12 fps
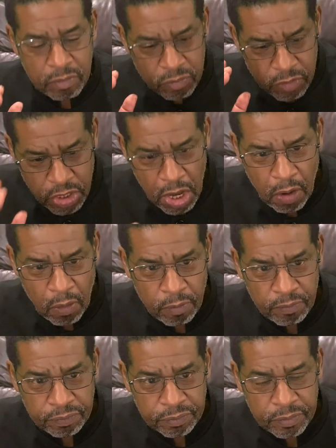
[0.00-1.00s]
No,
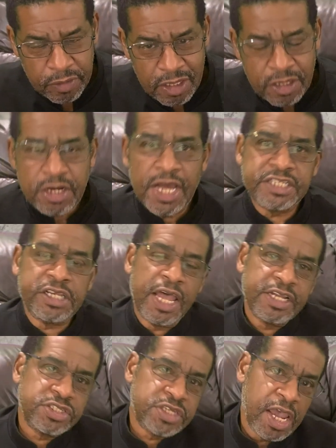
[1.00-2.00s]
that's like
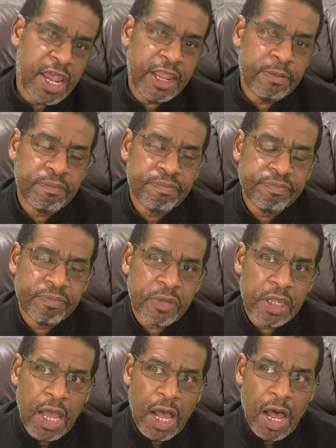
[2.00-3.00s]
saying,
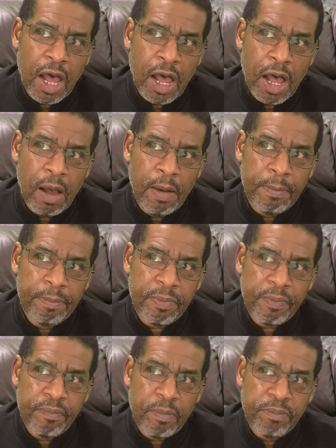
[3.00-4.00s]

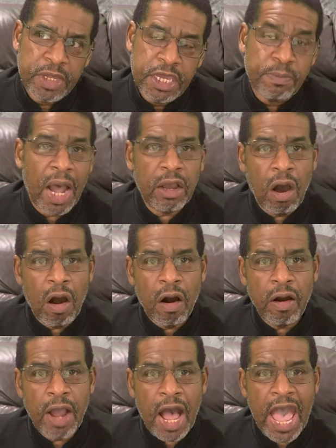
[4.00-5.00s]
in my
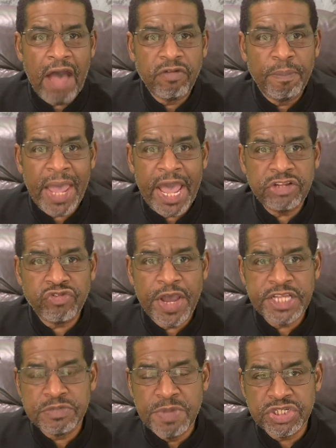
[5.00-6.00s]
car, I have a bad
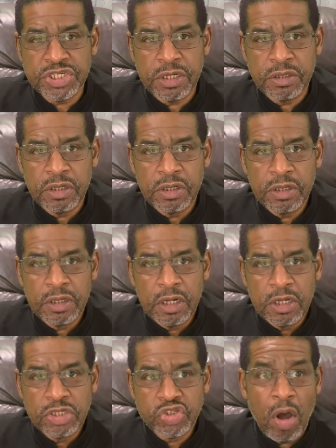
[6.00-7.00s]
transmission,
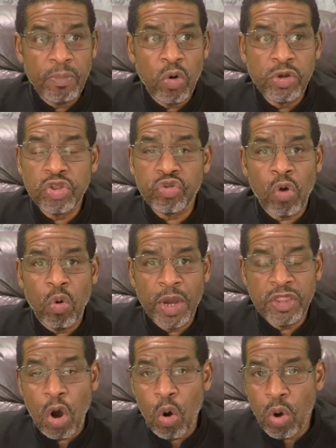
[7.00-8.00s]
so I'm going to throw away
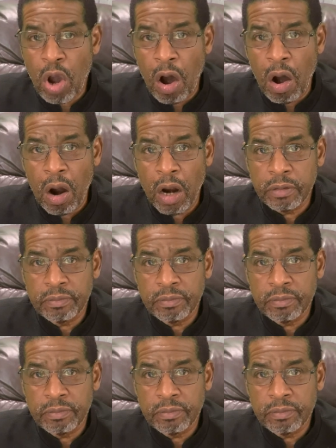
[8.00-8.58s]
the whole car.